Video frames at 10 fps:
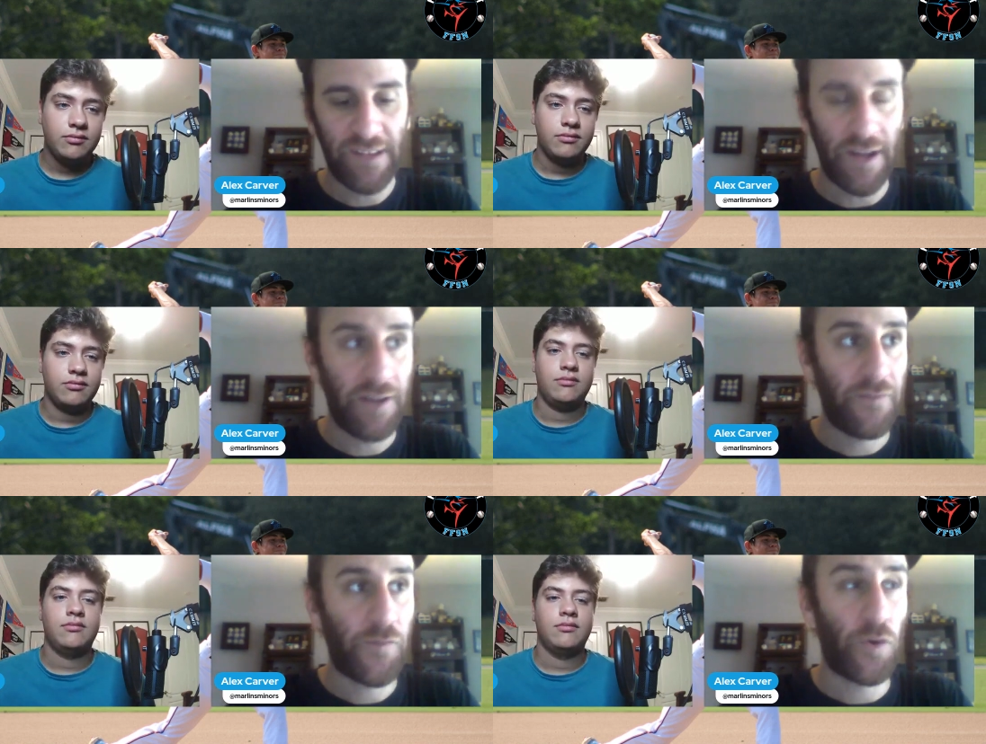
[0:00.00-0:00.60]
Speaker 1: of
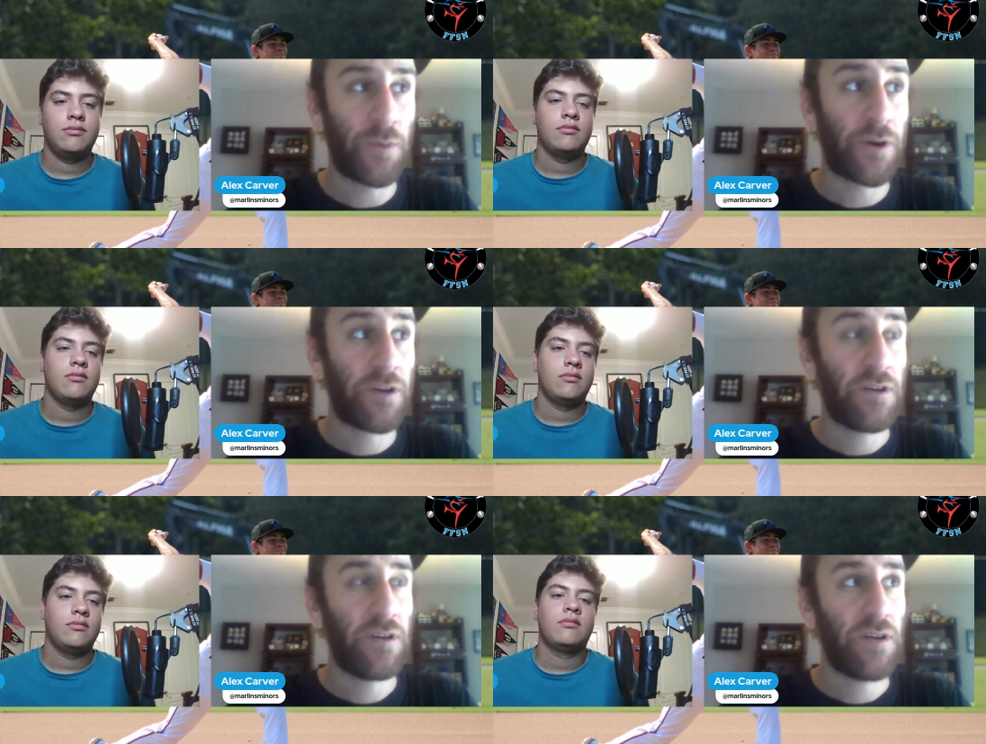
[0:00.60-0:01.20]

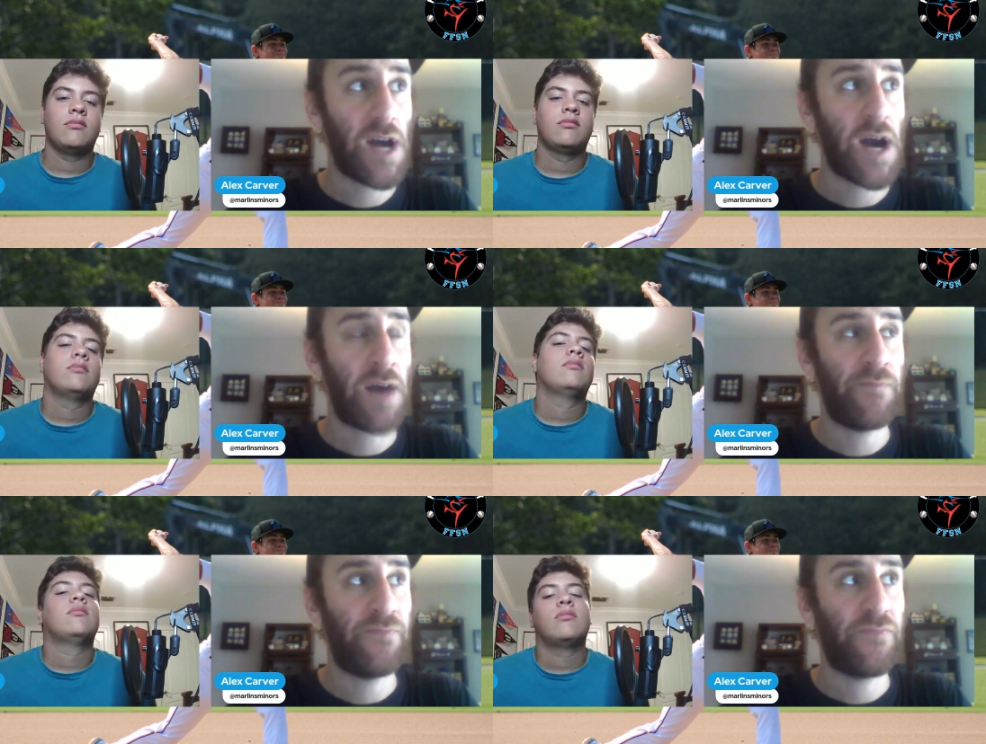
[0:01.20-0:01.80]
former,
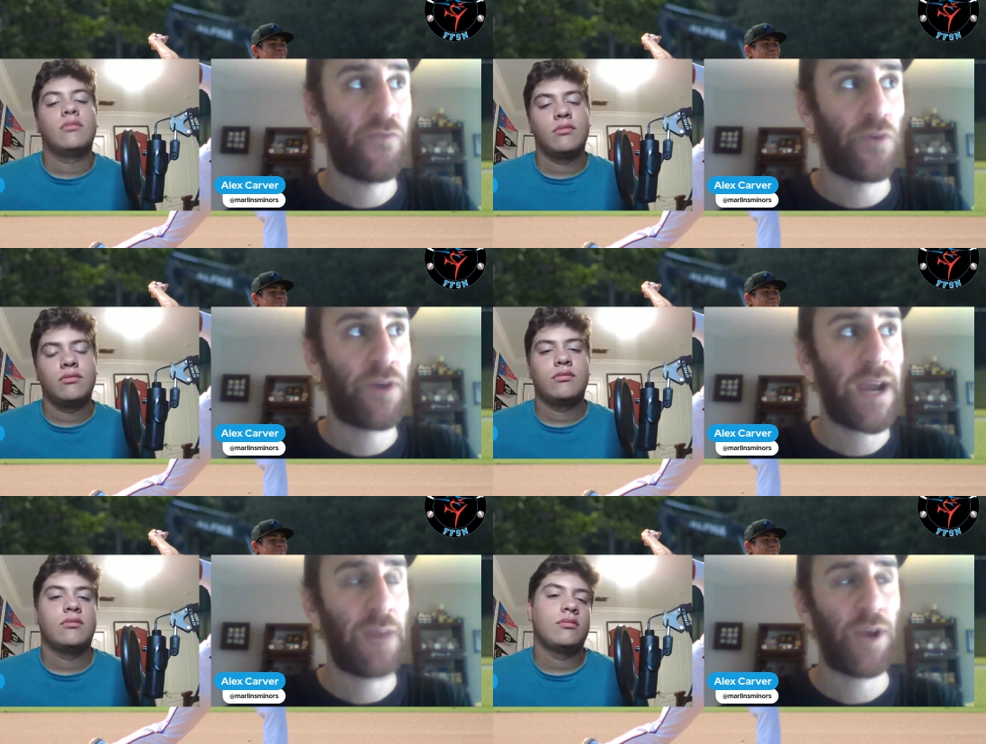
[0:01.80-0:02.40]
um, former
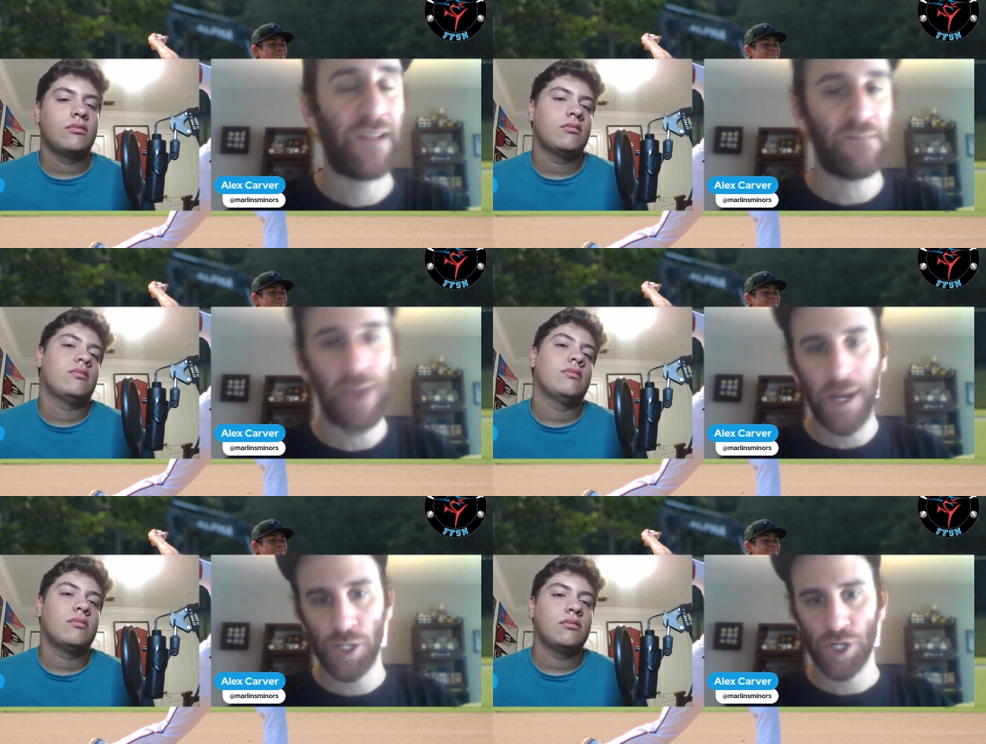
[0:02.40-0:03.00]
Hammerheads
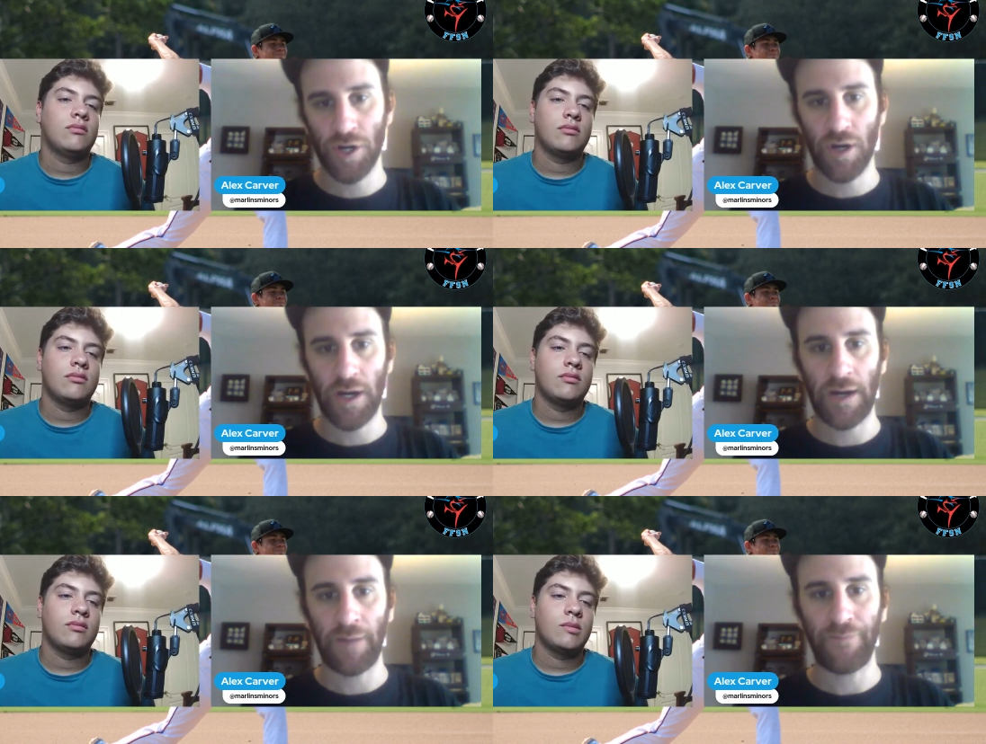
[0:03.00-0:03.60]
manager,
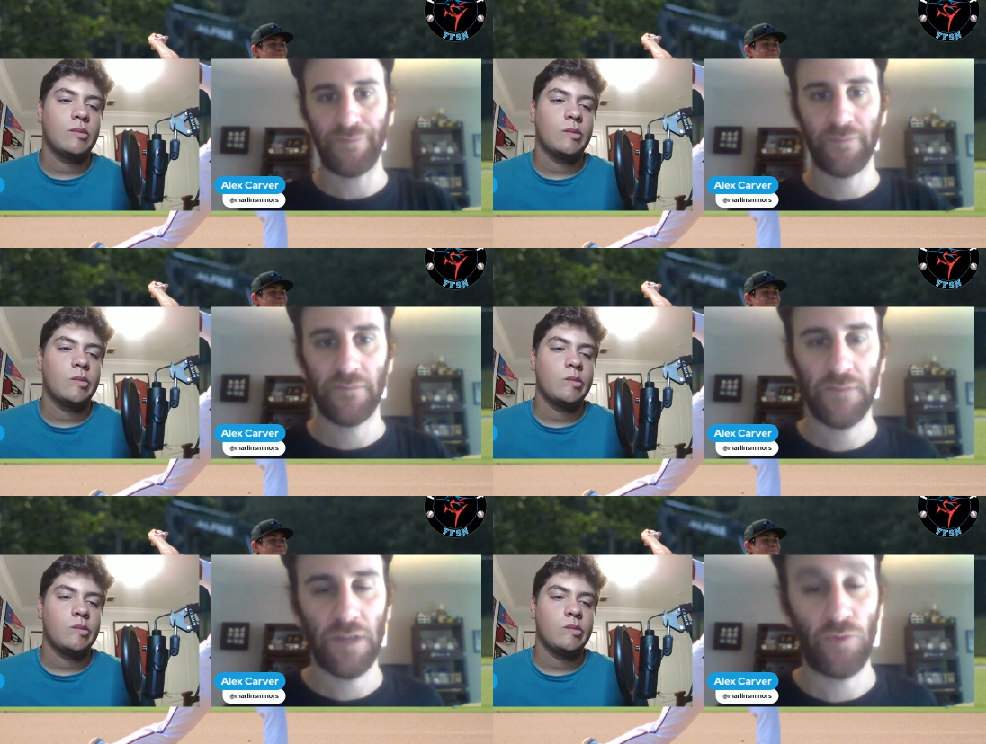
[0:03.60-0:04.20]
um,
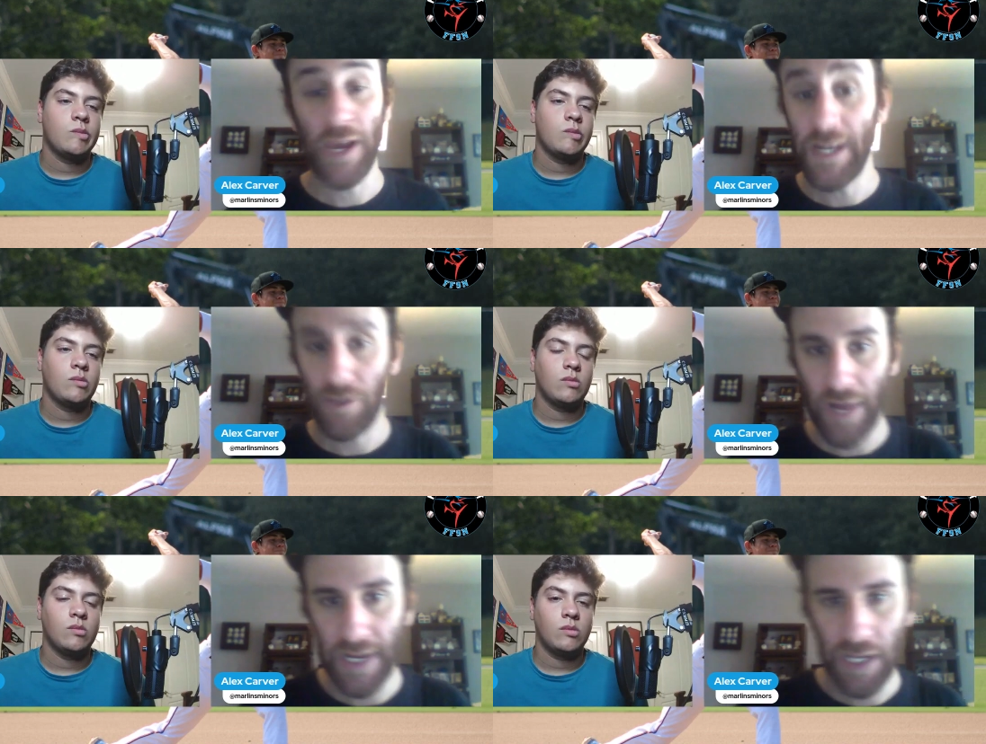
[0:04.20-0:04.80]
Randy
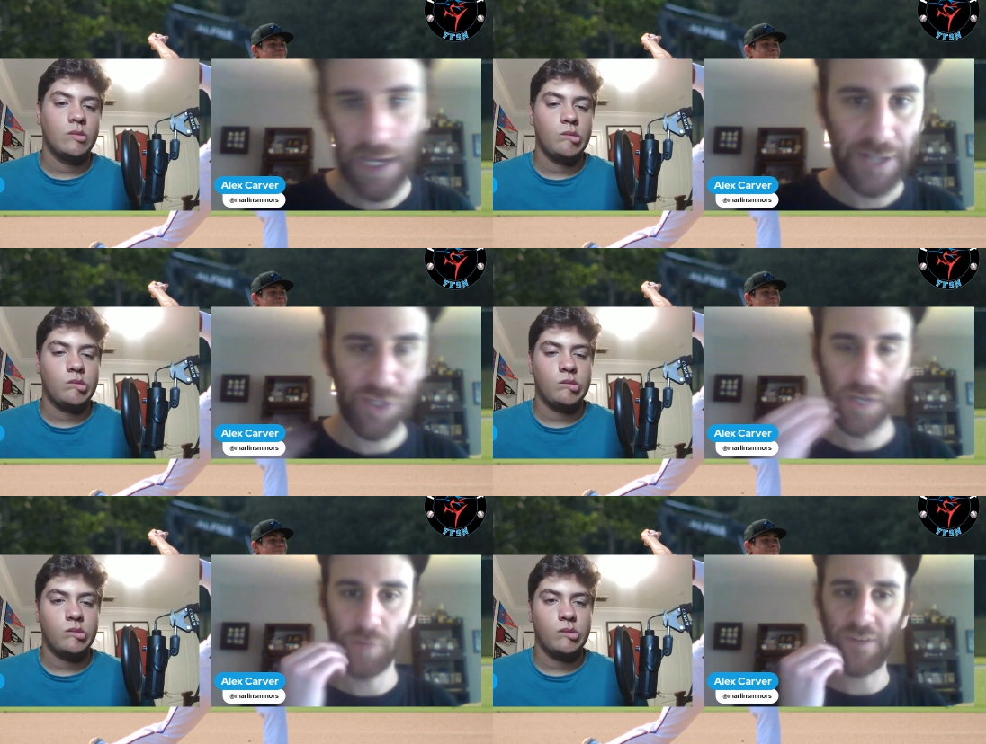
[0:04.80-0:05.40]
Ready, actually,
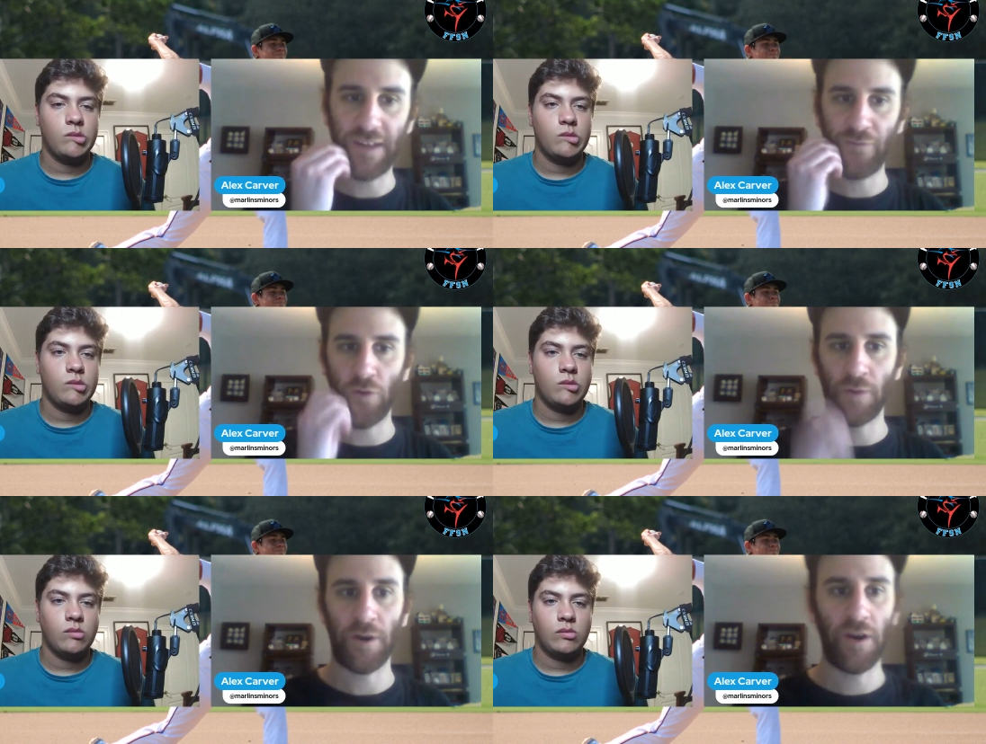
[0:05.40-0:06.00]
who was a
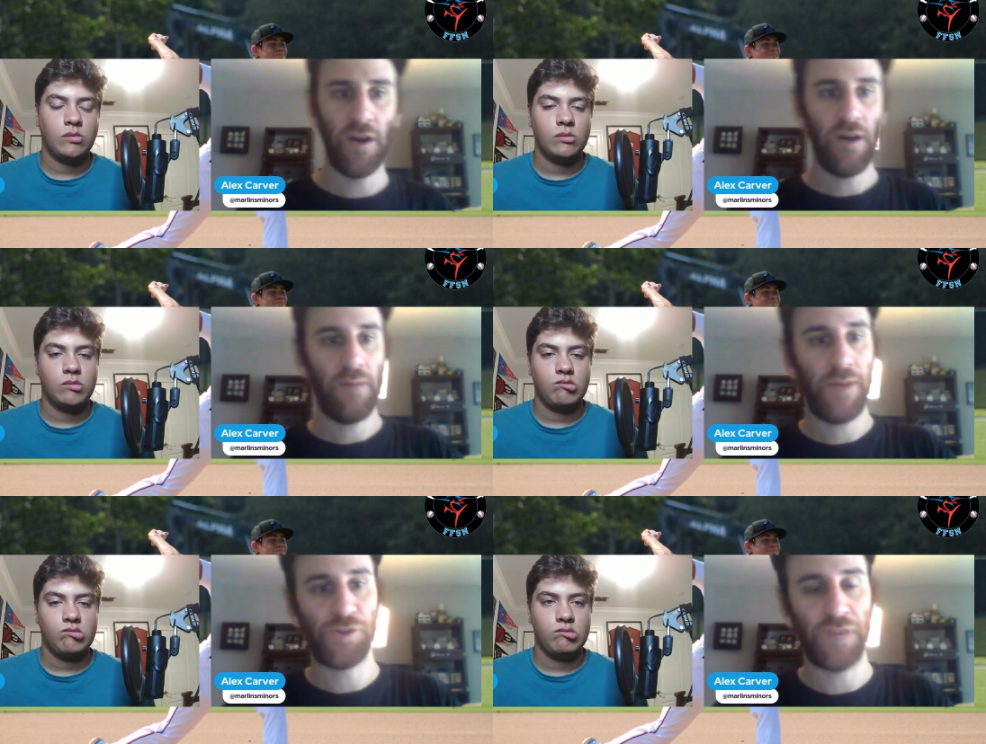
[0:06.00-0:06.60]
former
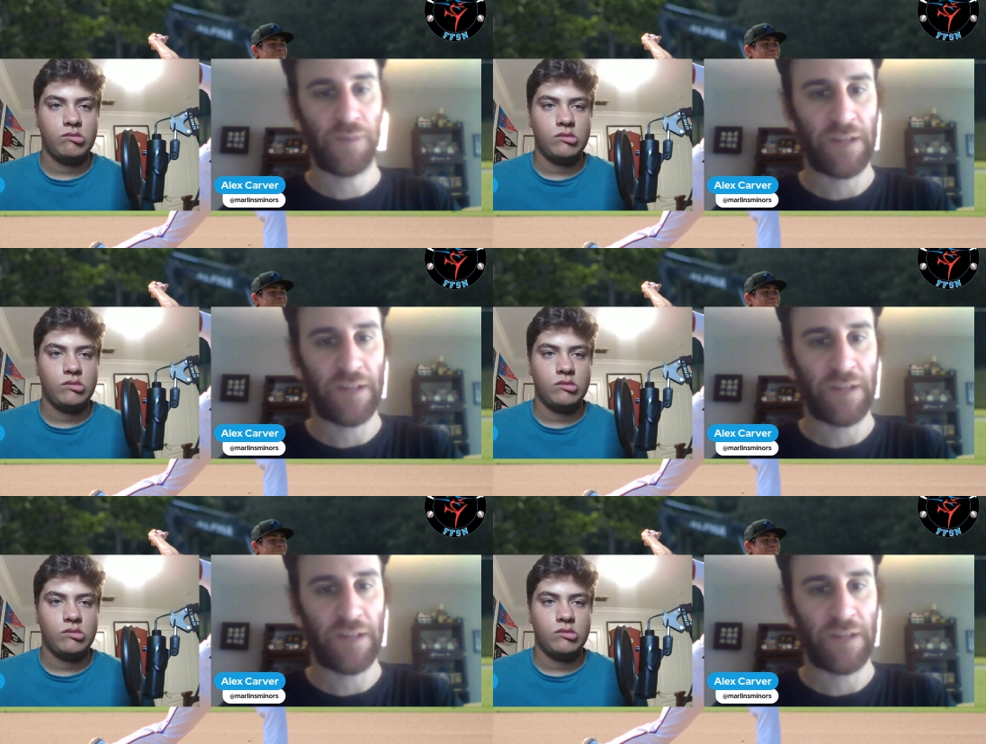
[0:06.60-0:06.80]
Major League Baseball